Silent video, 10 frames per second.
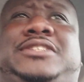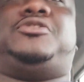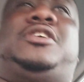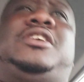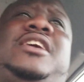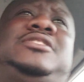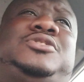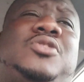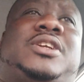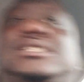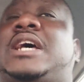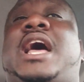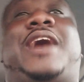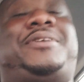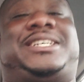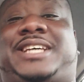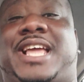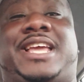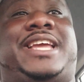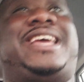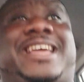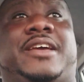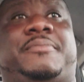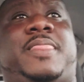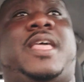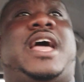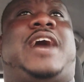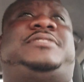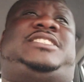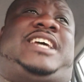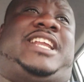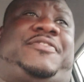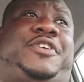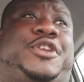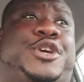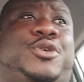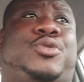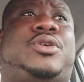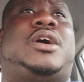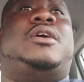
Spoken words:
$200 Jordans. I'm not saying you can't. I'm just saying if you do,